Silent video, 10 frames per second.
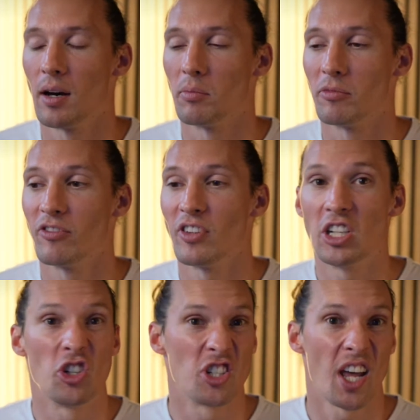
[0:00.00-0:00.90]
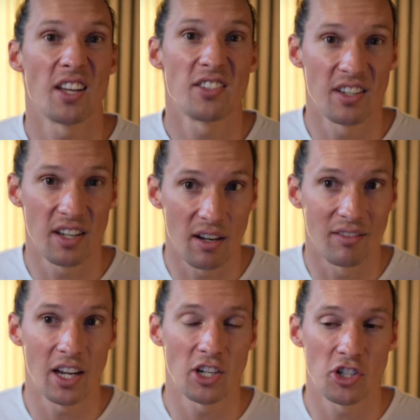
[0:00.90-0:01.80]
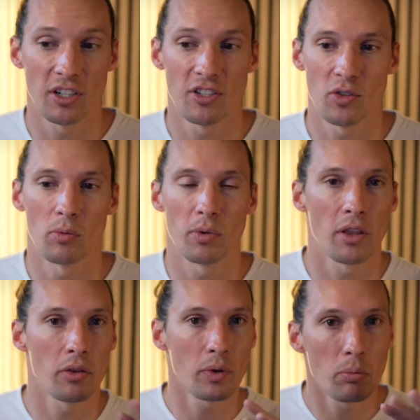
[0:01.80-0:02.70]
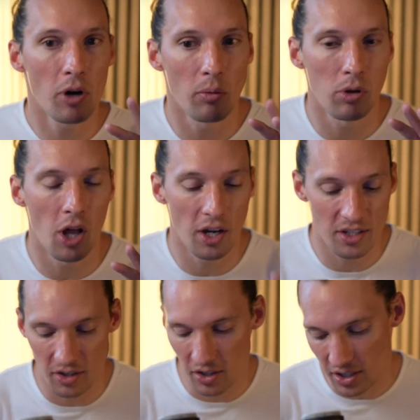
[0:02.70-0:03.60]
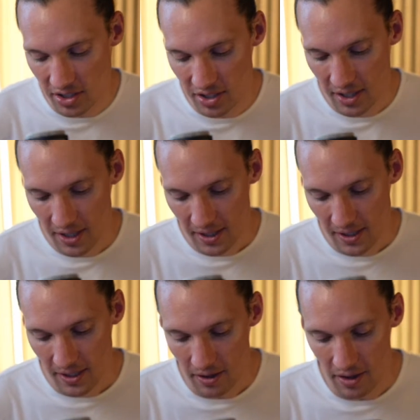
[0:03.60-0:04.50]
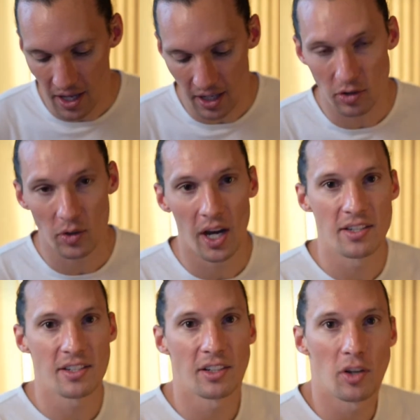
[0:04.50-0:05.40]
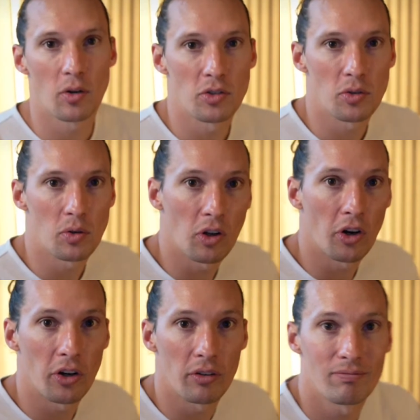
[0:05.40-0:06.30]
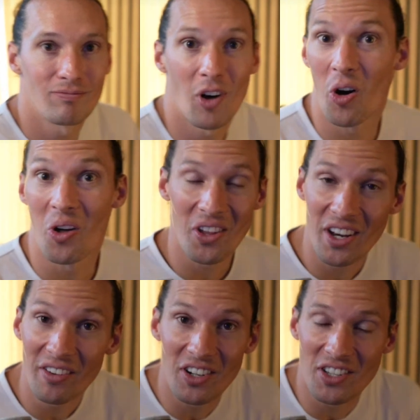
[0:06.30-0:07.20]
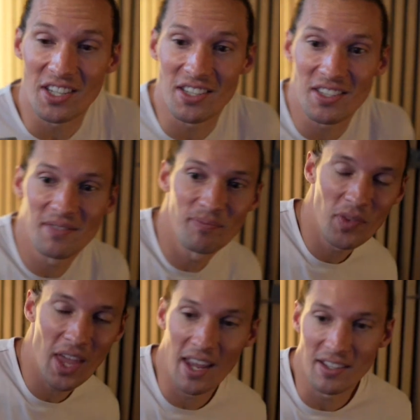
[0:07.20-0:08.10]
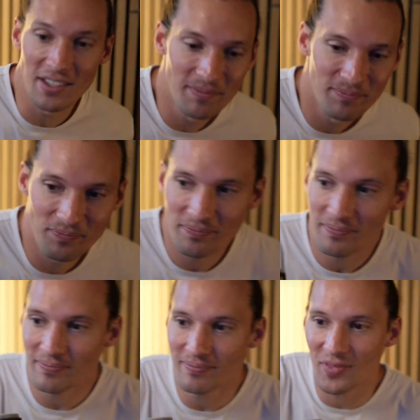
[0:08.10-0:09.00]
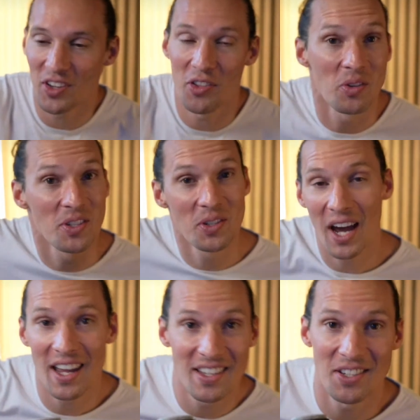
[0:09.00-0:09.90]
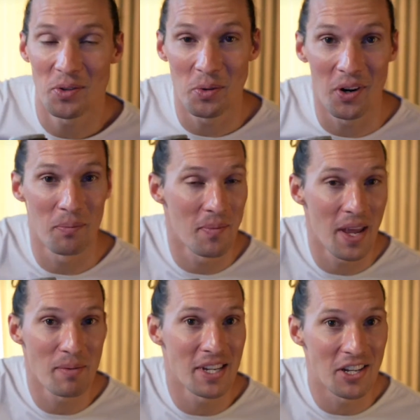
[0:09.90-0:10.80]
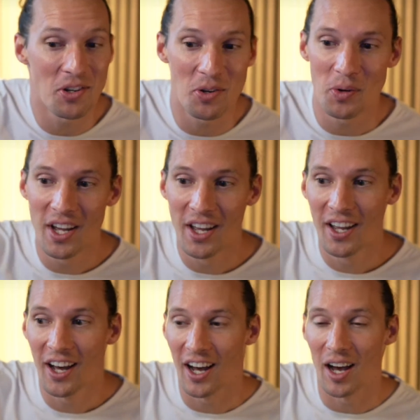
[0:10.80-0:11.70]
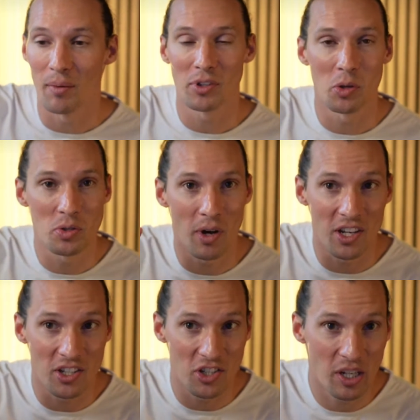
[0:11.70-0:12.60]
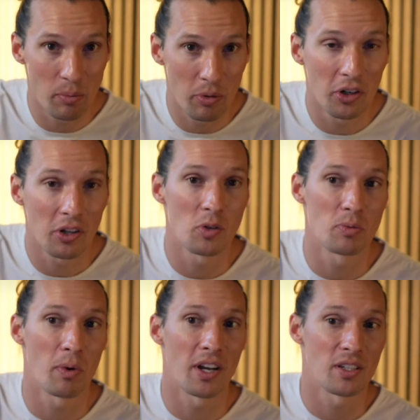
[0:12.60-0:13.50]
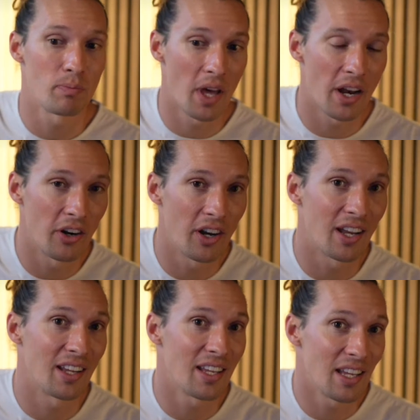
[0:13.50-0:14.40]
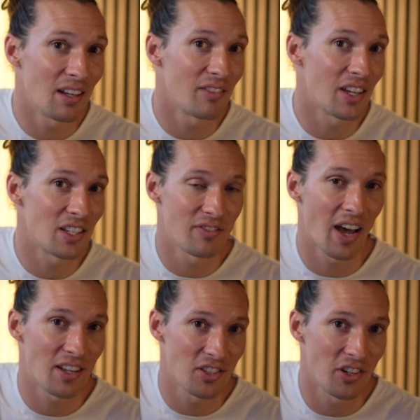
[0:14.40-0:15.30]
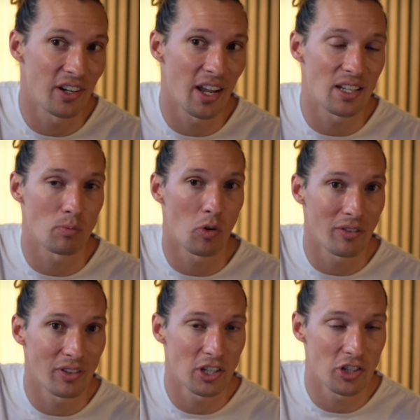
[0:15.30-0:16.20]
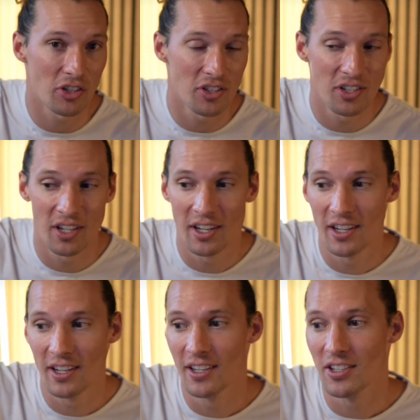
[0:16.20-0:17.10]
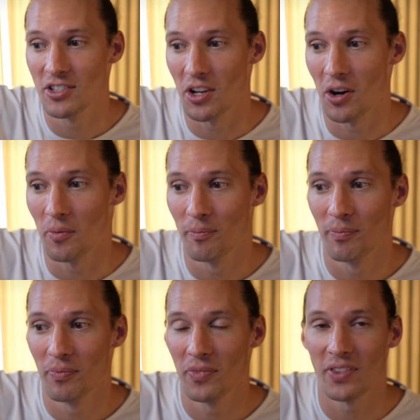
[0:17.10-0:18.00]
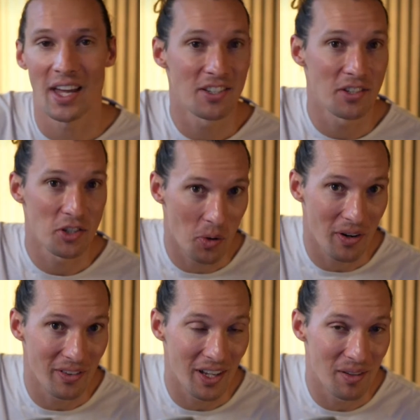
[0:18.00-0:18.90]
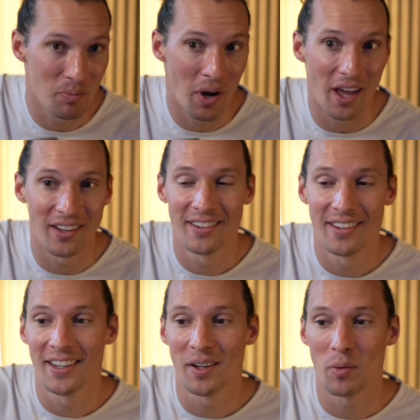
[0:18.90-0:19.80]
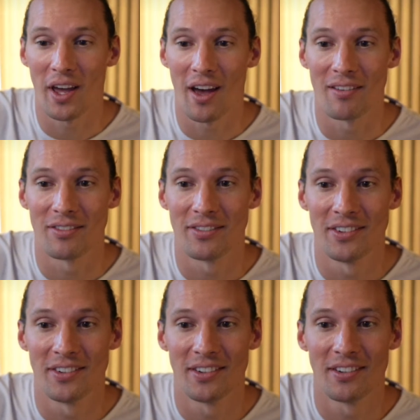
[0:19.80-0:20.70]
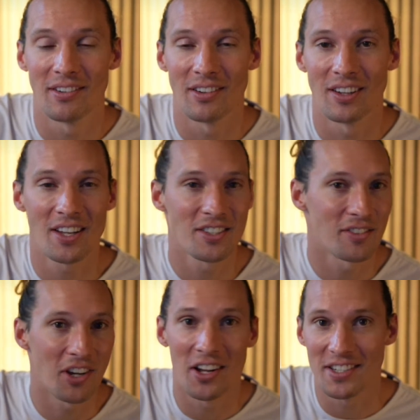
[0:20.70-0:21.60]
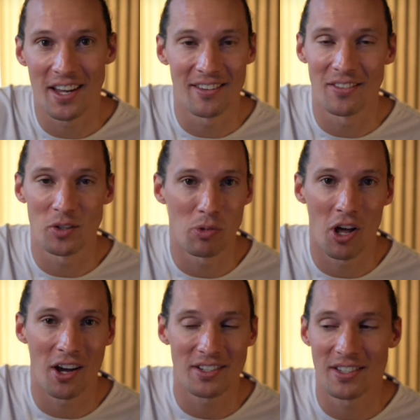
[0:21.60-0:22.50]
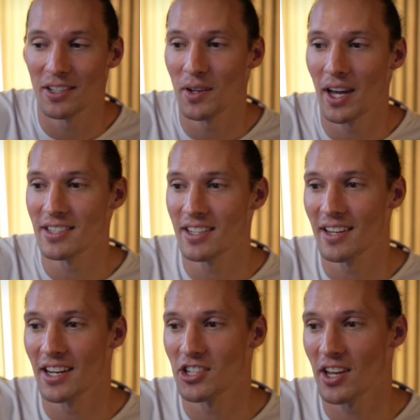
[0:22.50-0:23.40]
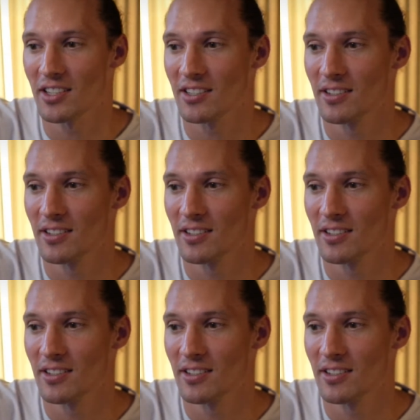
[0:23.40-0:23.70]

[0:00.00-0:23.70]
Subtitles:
feature sets and innovation. So it'll be a three-part blog series that you guys can go to learn all the differences. And those of you guys who are maybe new, Closebot is cheaper, Closebot is better, and it innovates faster and has more features. So that's the short of it. But we have lots of content in those blogs that you guys can digest.